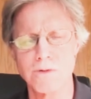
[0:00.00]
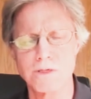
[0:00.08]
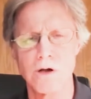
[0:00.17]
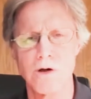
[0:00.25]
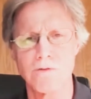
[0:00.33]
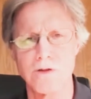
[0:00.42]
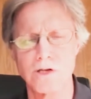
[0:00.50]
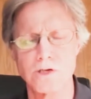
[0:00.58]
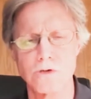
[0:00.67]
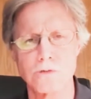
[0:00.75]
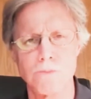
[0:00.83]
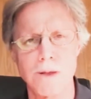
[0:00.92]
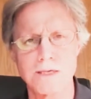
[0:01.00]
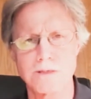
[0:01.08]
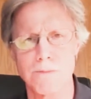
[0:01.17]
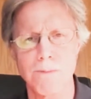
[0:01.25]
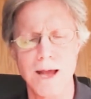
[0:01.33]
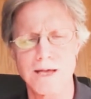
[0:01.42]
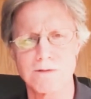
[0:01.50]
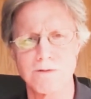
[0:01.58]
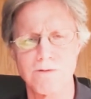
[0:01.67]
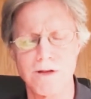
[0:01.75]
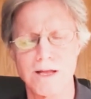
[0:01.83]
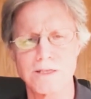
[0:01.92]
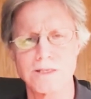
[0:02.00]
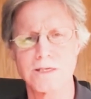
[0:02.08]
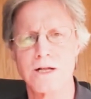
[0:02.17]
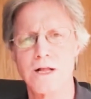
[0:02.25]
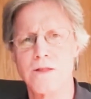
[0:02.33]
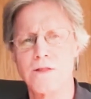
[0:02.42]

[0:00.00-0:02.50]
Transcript: unresolved issues based on past events